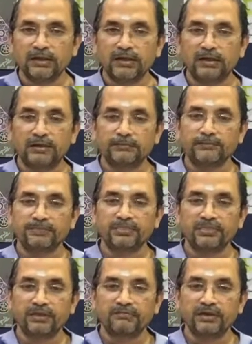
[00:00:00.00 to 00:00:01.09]

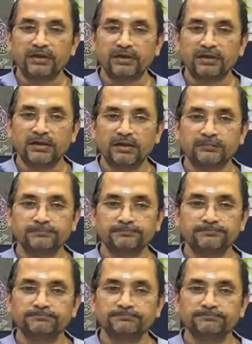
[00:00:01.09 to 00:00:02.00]
um,